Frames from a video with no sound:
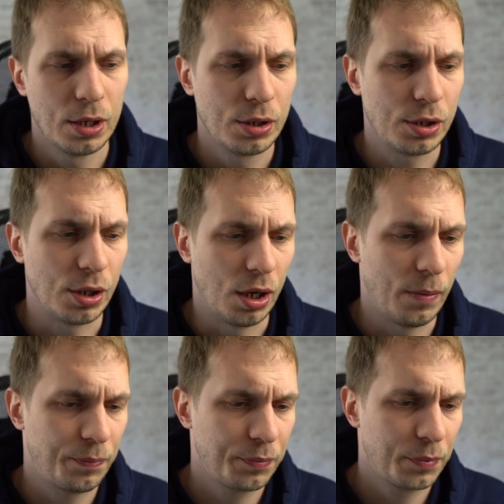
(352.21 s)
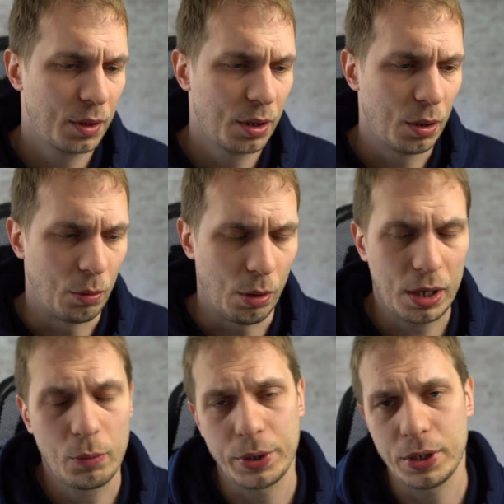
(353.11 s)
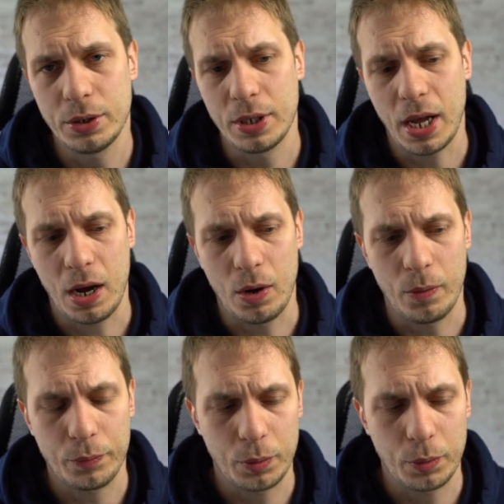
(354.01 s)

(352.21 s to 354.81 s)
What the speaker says: So what can we do now?